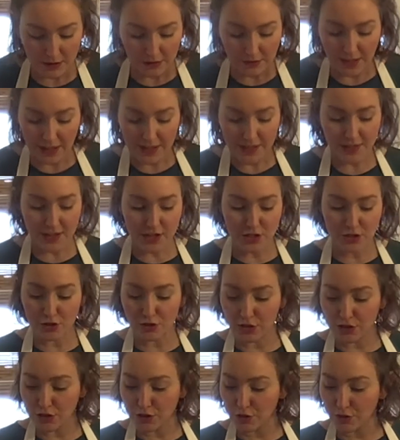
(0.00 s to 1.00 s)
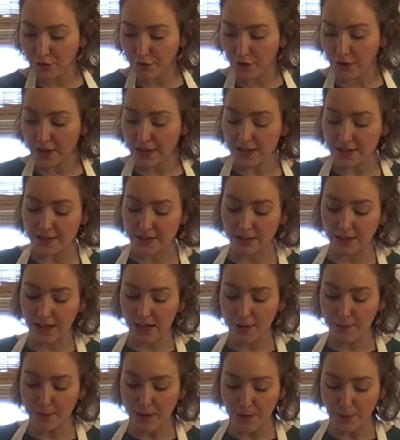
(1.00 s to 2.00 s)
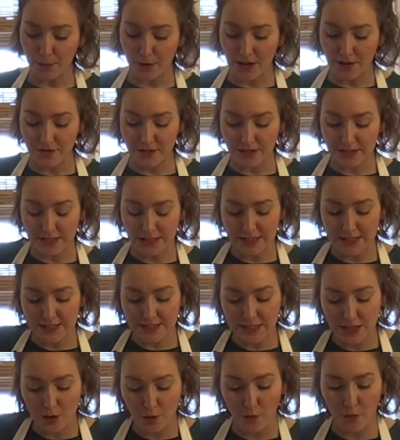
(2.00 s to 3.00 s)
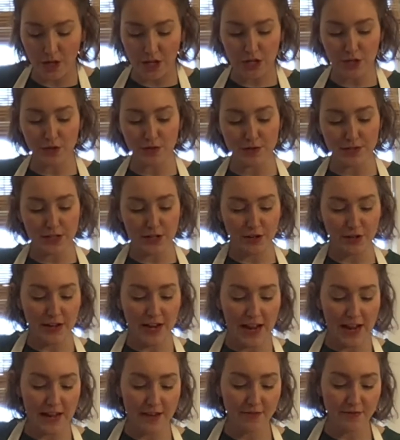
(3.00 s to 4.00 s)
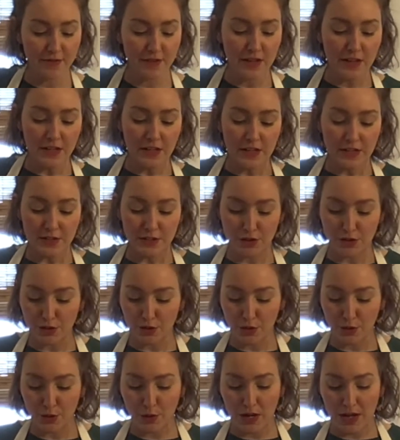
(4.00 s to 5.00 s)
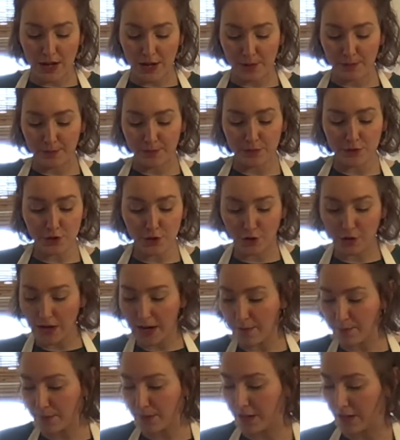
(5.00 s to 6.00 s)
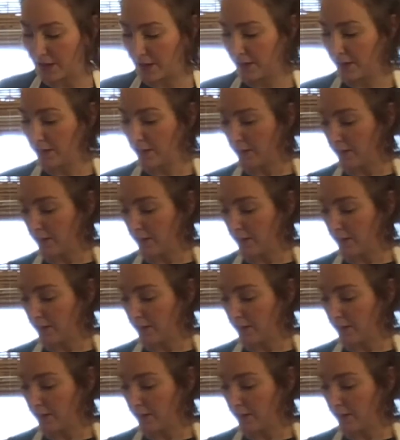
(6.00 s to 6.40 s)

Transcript: A lot of things you can do for this. A lot of people have the tendency to want to use their knife to scrape the